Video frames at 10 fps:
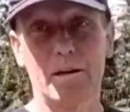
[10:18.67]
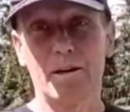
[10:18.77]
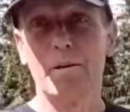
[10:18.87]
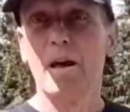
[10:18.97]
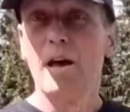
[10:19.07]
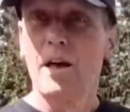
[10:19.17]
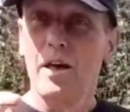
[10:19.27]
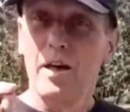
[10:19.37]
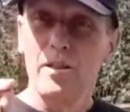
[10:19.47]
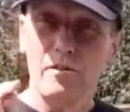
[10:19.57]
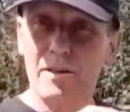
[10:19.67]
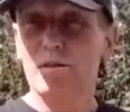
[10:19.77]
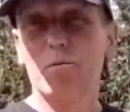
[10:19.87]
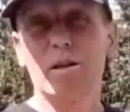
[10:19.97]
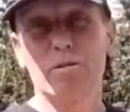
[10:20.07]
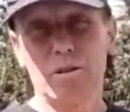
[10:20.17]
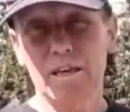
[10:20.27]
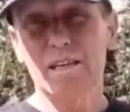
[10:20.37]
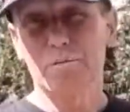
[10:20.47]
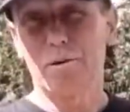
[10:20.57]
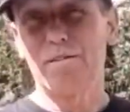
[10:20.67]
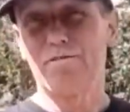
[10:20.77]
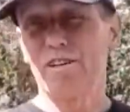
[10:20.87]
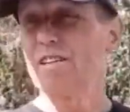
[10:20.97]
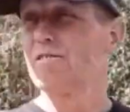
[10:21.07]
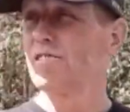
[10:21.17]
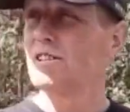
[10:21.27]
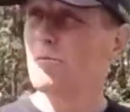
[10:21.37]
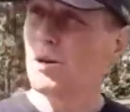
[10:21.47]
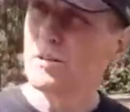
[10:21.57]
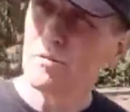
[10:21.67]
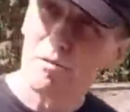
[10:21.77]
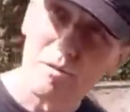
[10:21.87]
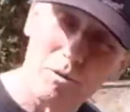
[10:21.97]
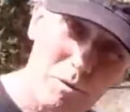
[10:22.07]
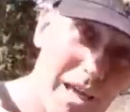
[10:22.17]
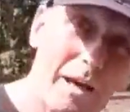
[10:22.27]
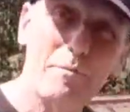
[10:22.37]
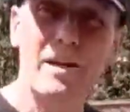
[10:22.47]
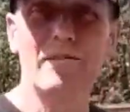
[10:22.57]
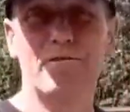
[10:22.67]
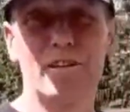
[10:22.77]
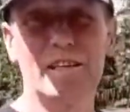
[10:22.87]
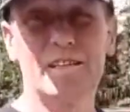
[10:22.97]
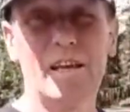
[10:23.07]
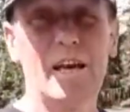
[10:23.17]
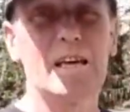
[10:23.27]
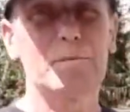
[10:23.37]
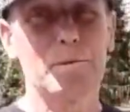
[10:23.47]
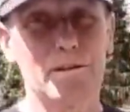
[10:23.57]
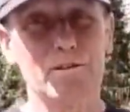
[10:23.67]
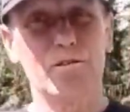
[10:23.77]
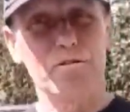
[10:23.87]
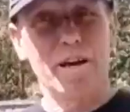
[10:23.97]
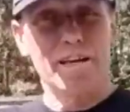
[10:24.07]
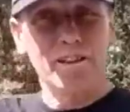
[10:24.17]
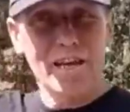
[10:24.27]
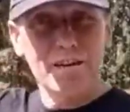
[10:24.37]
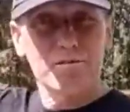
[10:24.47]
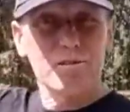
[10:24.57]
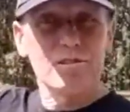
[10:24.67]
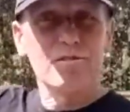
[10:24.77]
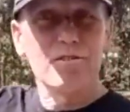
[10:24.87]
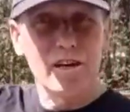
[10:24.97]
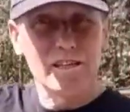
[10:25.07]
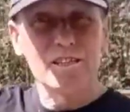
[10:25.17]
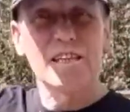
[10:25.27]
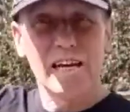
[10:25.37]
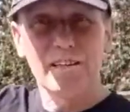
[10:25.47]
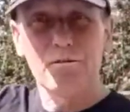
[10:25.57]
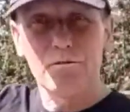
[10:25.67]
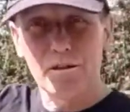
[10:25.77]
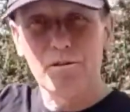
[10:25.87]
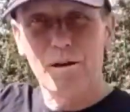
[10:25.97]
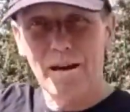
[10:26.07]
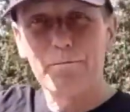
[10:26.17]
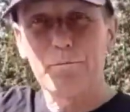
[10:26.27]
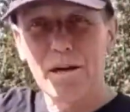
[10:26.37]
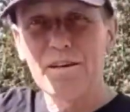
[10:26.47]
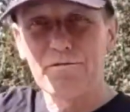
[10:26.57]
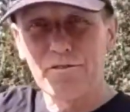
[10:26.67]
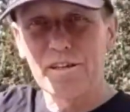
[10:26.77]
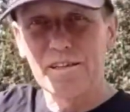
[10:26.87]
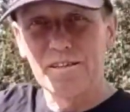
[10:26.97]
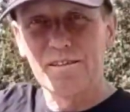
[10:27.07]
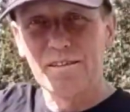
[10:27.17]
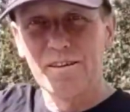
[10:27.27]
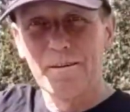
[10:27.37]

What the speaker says: are. The reason why you think it's brain freeze, the reason why you get brain freeze is because you've had thousands of riders telling you that you have brain freeze.